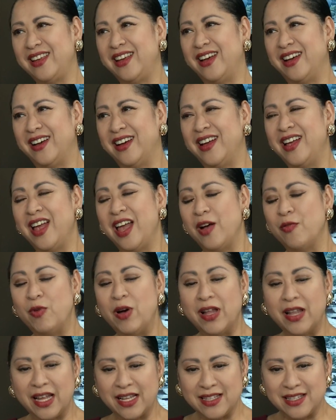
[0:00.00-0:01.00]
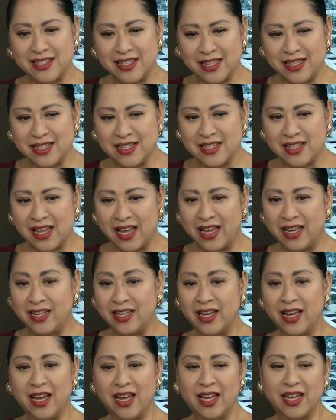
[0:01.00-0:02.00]
Yeah. Well, and since
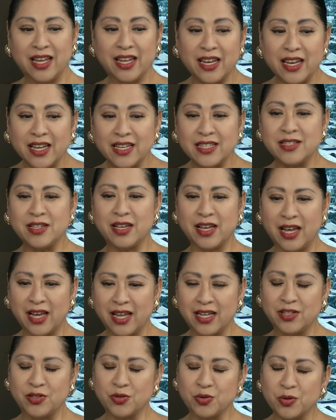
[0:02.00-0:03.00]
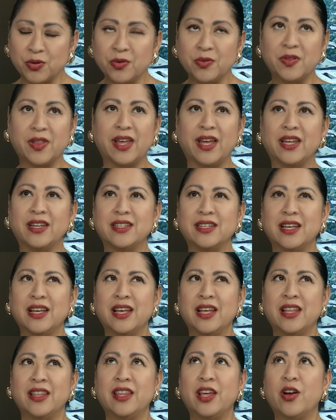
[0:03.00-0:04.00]
then, it is true that
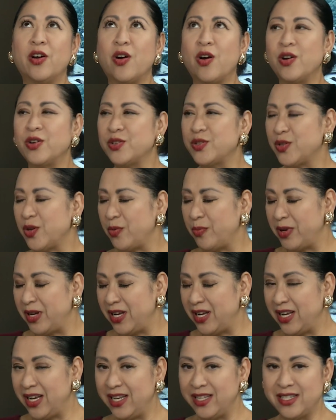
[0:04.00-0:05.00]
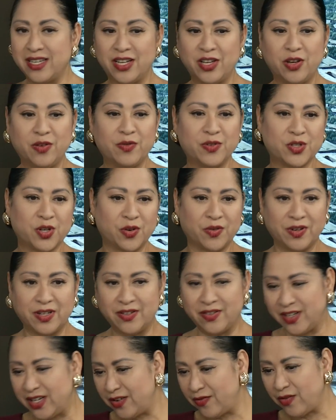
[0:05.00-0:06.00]
there are so many needs, and you've served
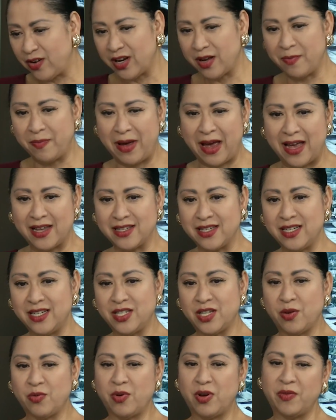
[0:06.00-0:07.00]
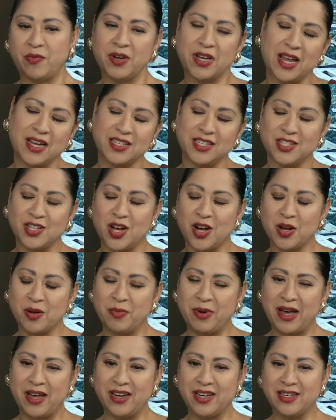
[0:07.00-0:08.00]
in different capacities, and what we'd like to talk
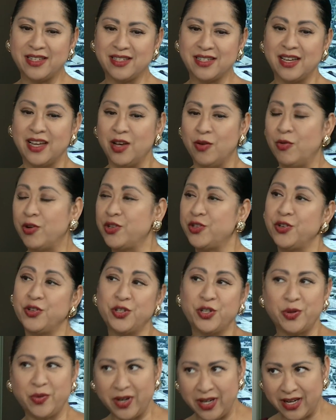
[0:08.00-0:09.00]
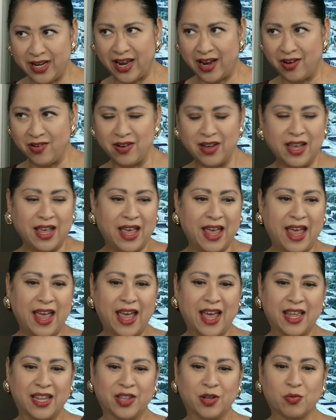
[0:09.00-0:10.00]
about is what you're doing now
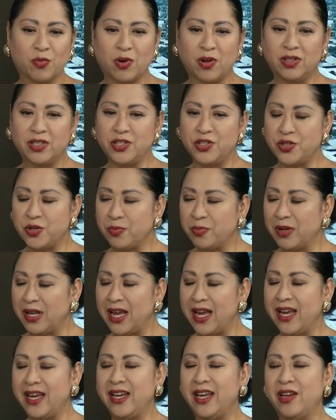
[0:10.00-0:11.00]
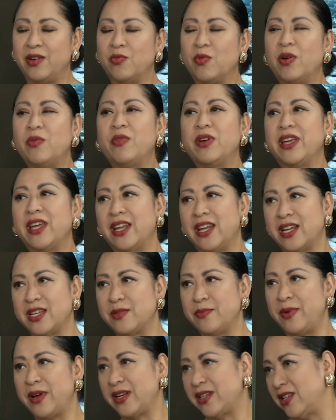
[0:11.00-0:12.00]
and the role that you're playing and what we can
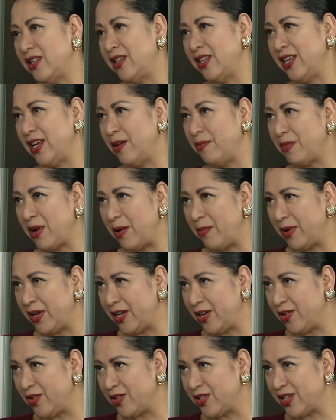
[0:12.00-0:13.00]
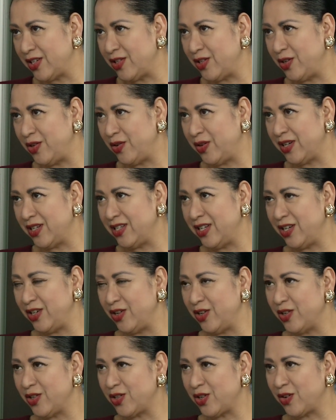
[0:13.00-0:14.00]
expect in the upcoming years as you
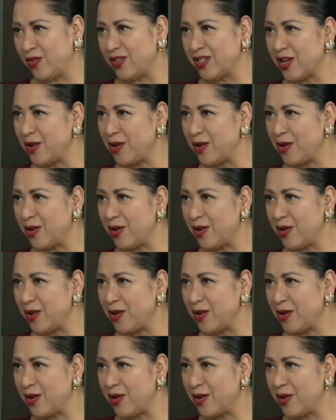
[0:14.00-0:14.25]
continue to serve as